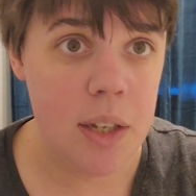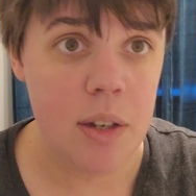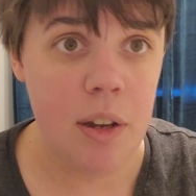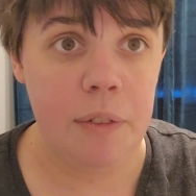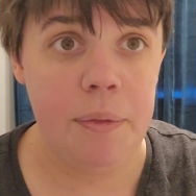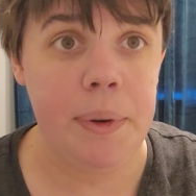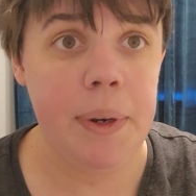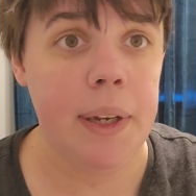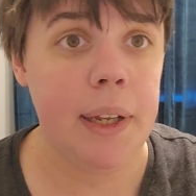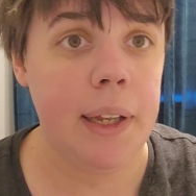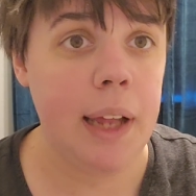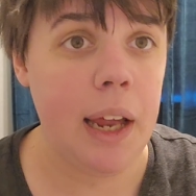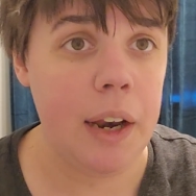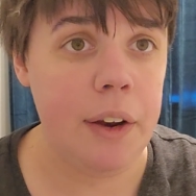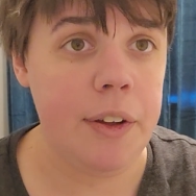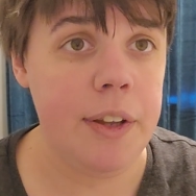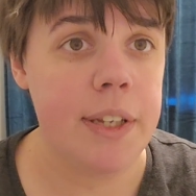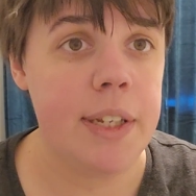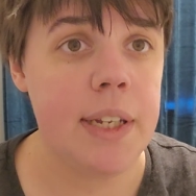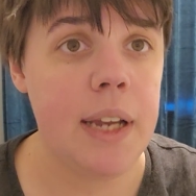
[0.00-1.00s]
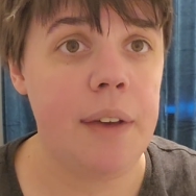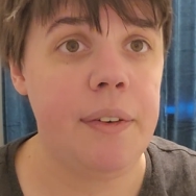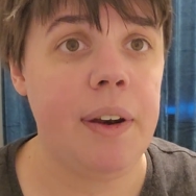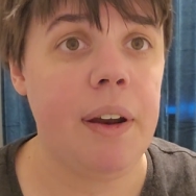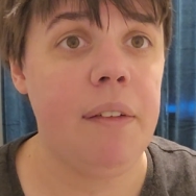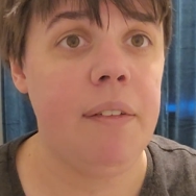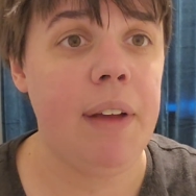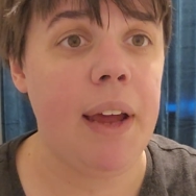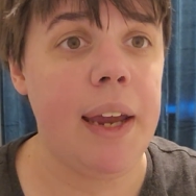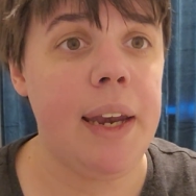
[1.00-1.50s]
so I've been decluttering stuff
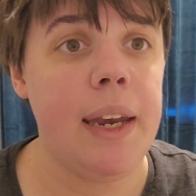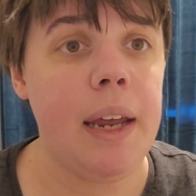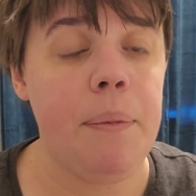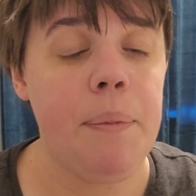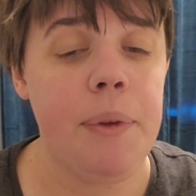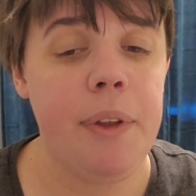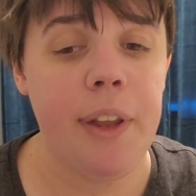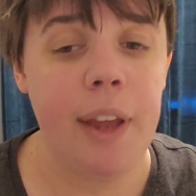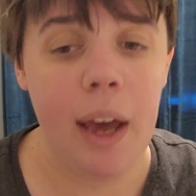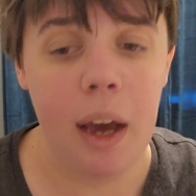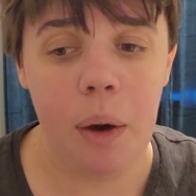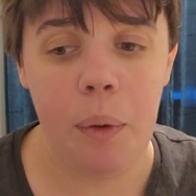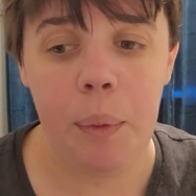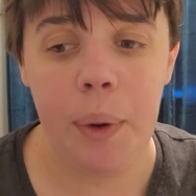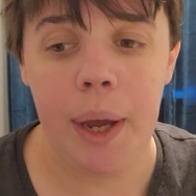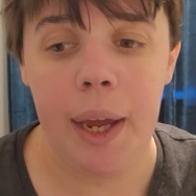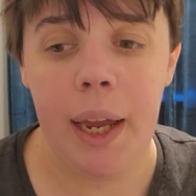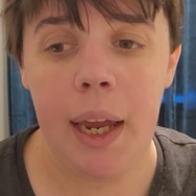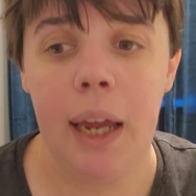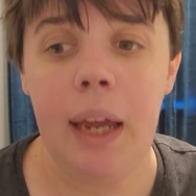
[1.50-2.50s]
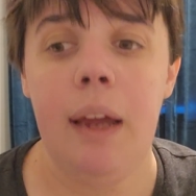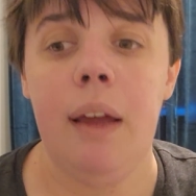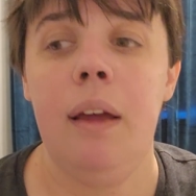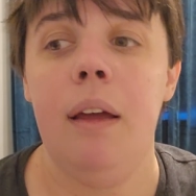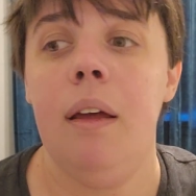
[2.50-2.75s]
and I've lightened up in that way.